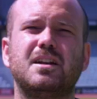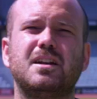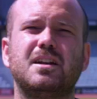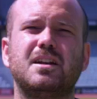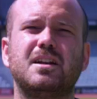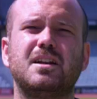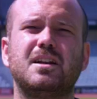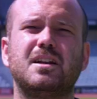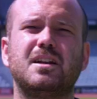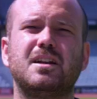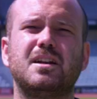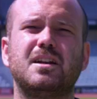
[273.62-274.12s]

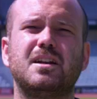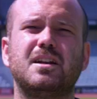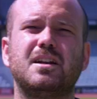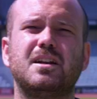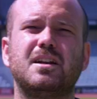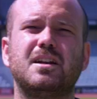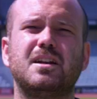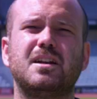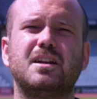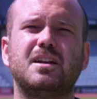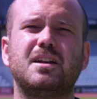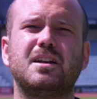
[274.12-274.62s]

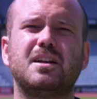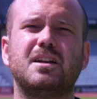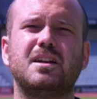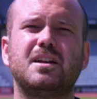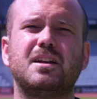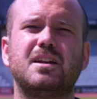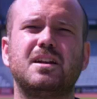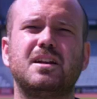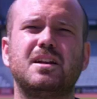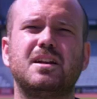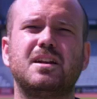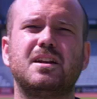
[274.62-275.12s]

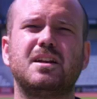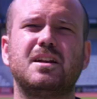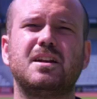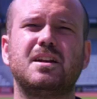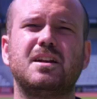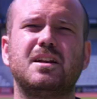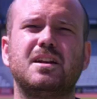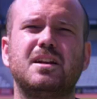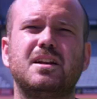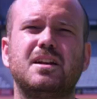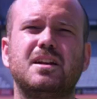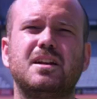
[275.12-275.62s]
(no one is talking)